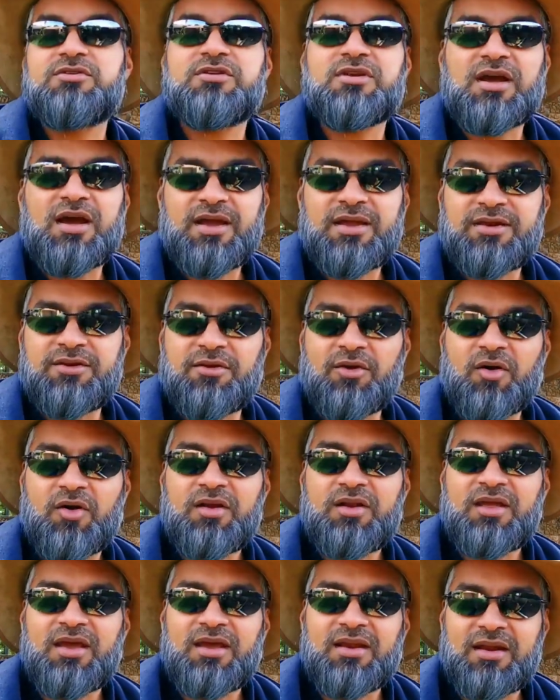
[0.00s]
guide
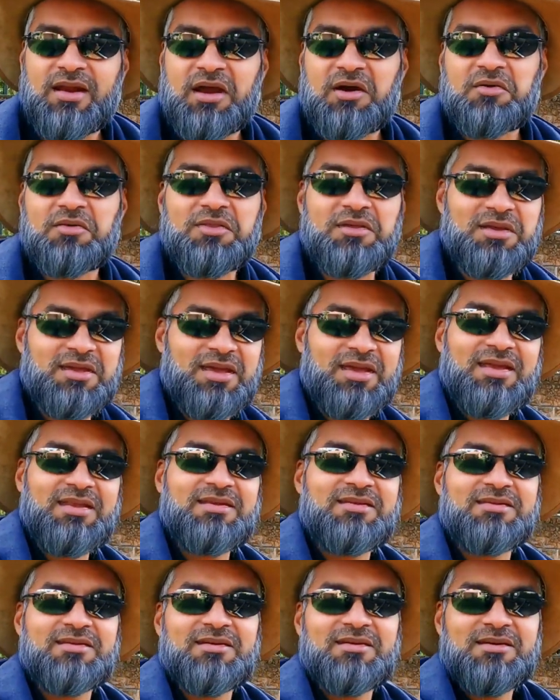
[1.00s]
rod and how the
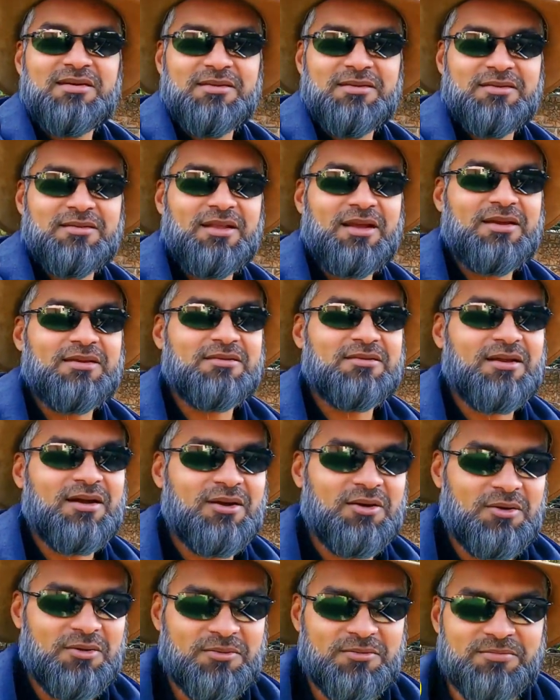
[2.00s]
gate slides
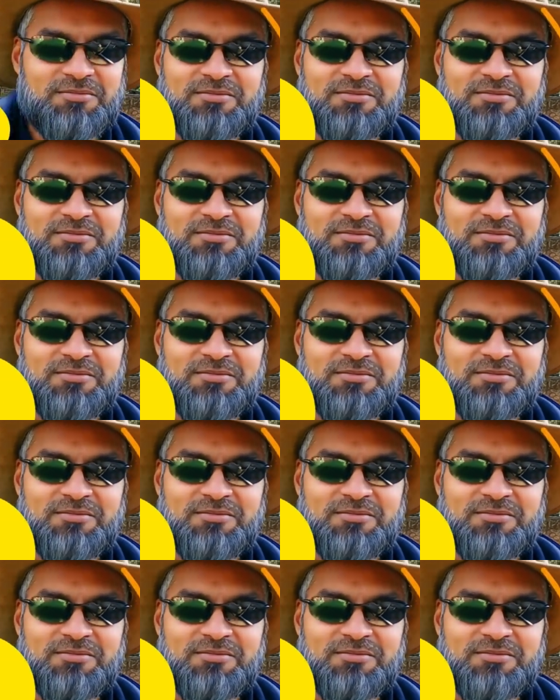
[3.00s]
now.